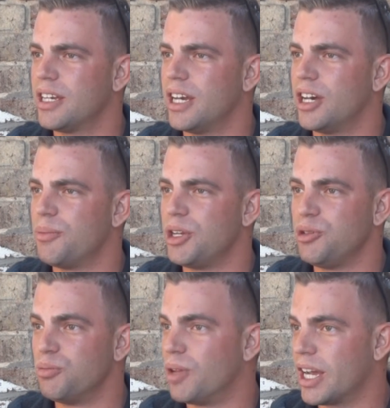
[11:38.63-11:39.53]
and
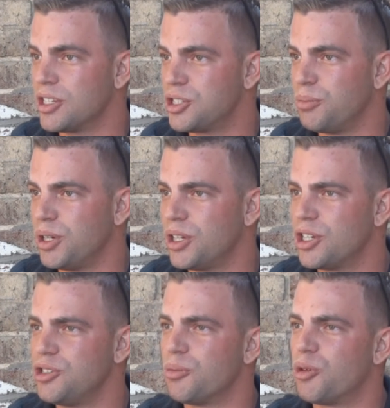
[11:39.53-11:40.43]
you'd like us to be
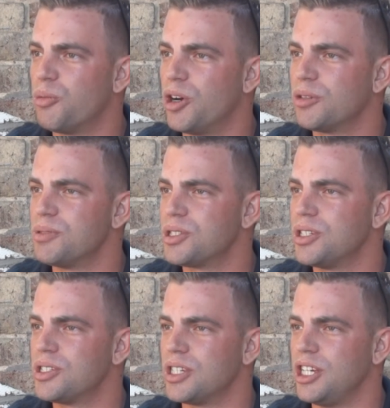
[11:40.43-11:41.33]
there, you're more than welcome to
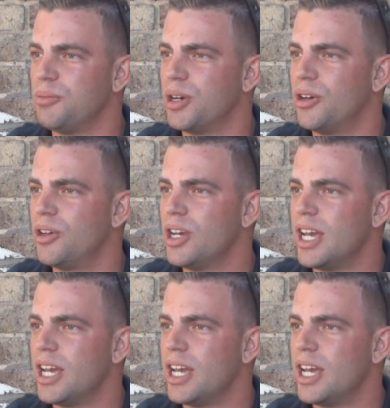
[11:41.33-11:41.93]
send us an email,